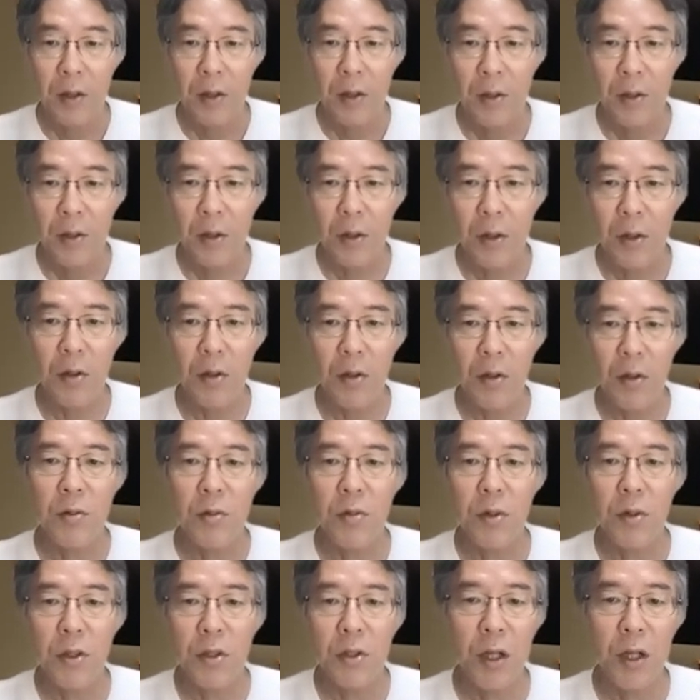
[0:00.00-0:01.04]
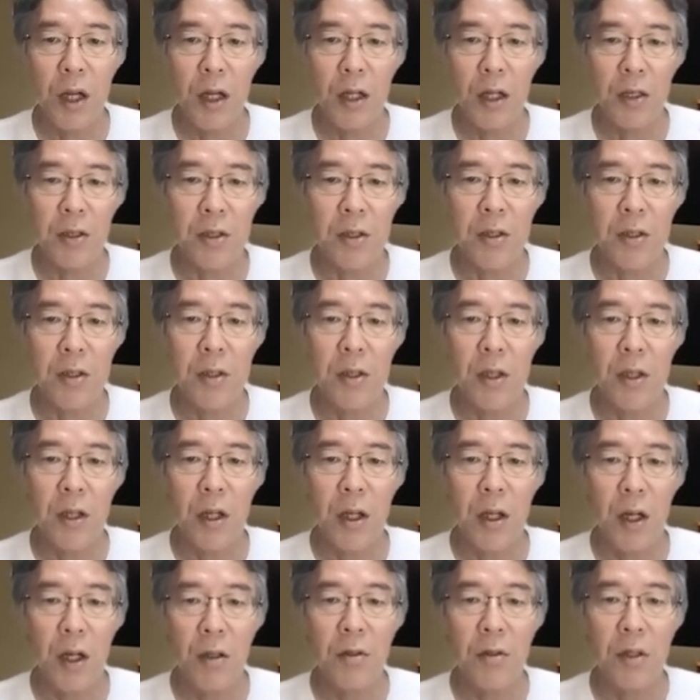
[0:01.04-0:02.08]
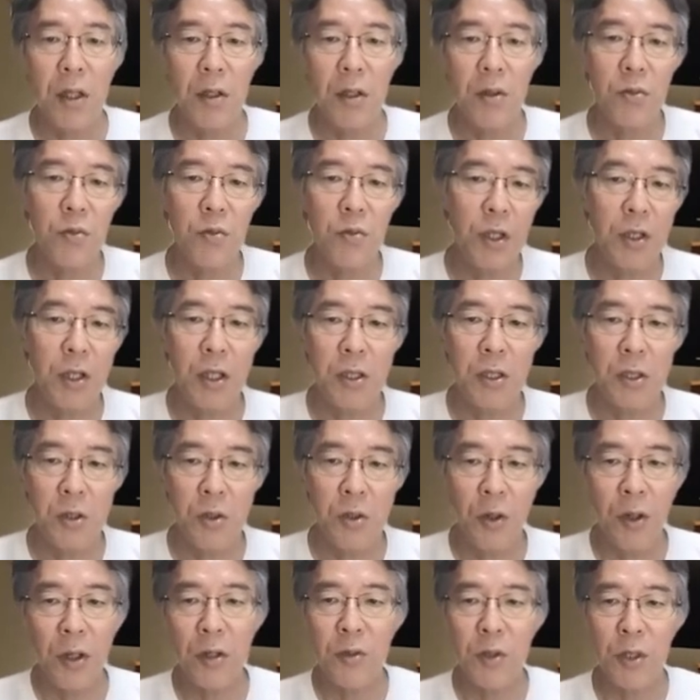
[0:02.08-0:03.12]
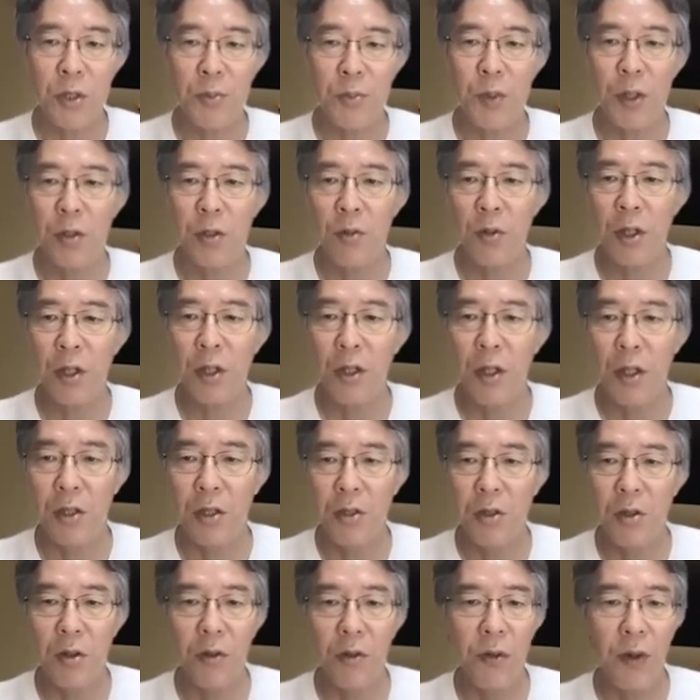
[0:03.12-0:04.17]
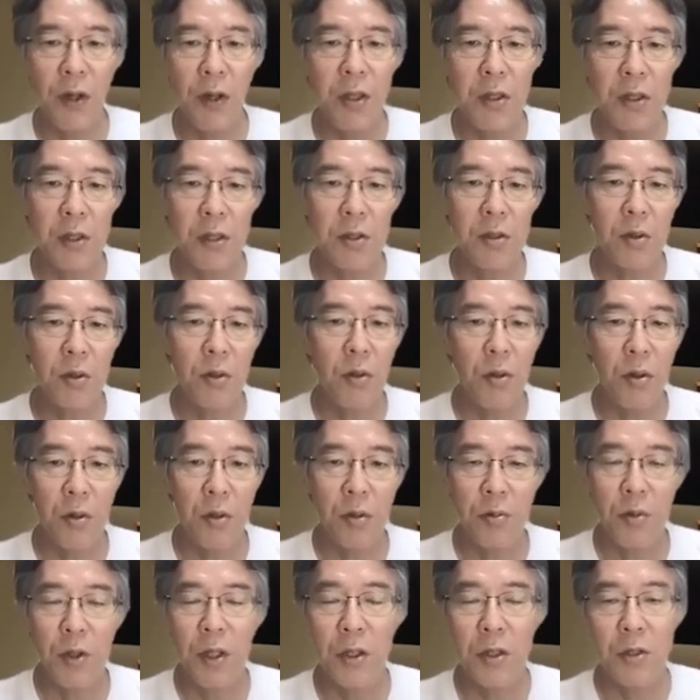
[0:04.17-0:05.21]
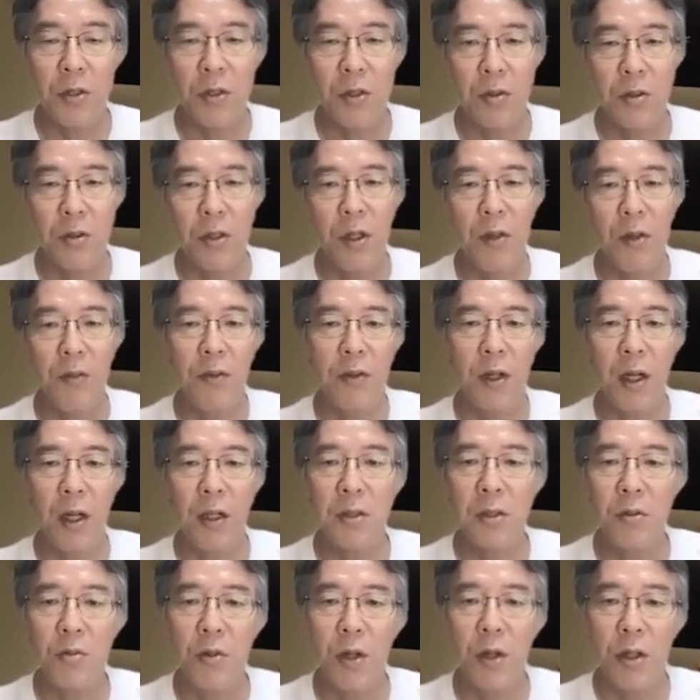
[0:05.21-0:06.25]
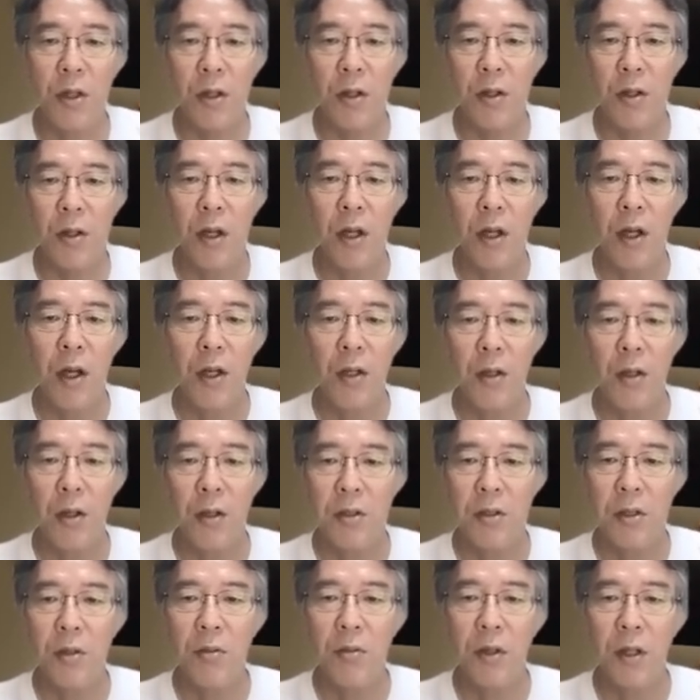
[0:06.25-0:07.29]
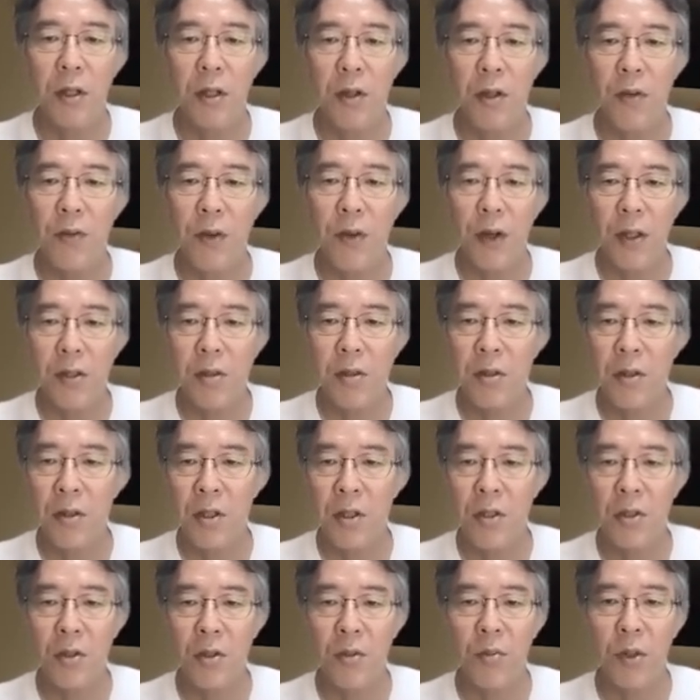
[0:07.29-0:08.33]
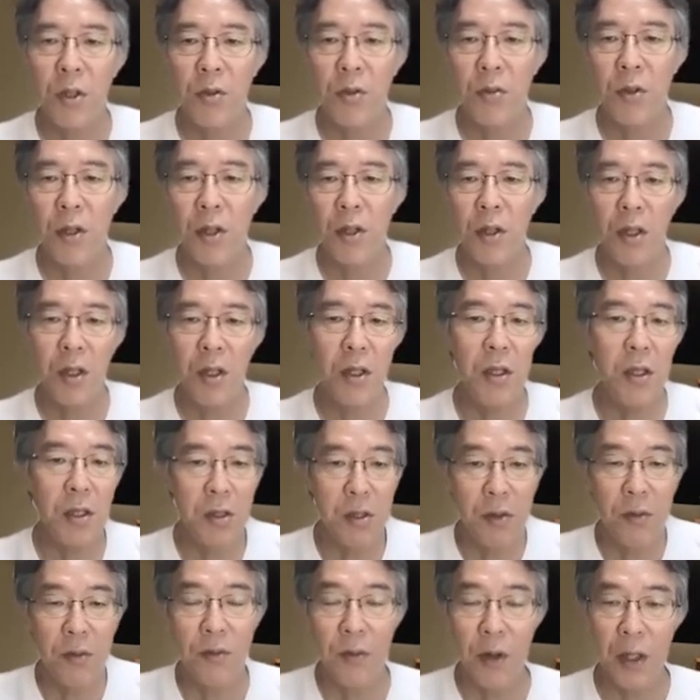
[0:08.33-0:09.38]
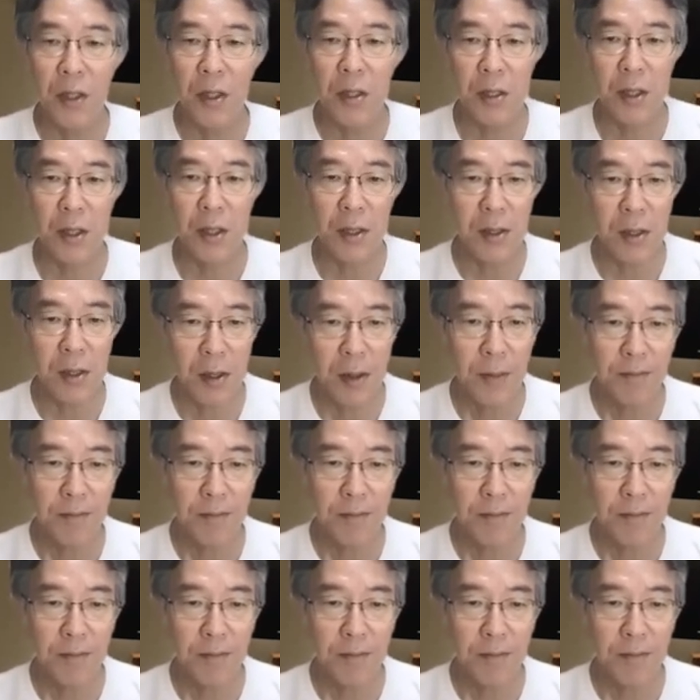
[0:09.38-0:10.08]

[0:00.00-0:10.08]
So we should ask, how can we distinguish between these two phases? Or we should even ask whether there is a really phase transition between these phases.